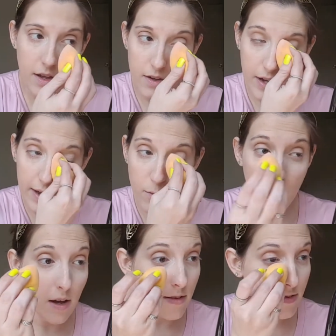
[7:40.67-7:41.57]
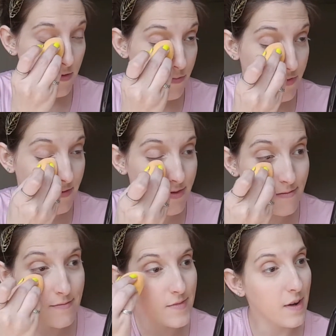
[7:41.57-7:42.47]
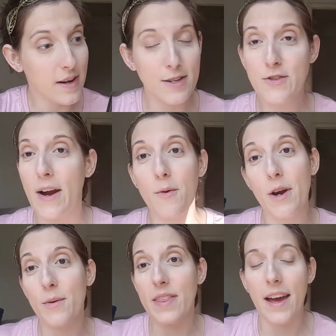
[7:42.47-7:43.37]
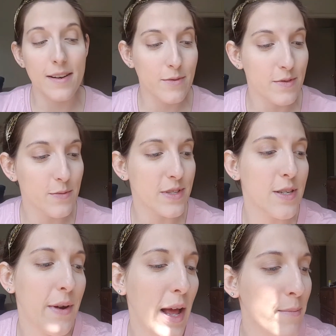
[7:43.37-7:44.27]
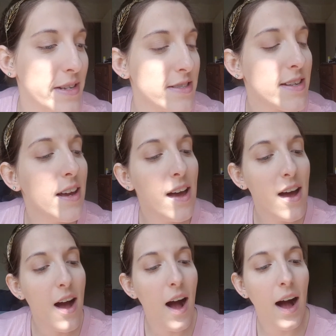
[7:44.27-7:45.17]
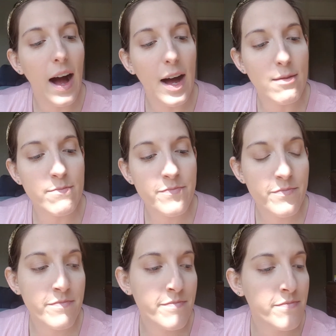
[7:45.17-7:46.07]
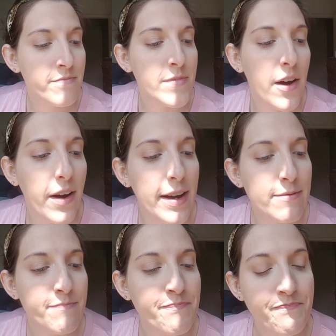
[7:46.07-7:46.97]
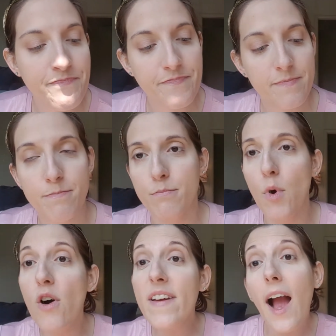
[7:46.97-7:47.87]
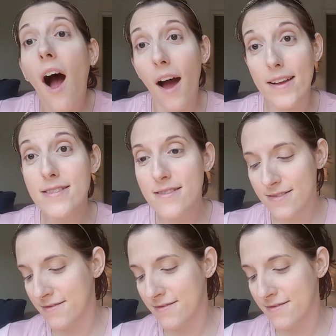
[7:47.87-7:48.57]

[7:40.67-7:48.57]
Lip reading: Okay, well, I'm gonna try to work with that. We'll see what happens. All right, moving on.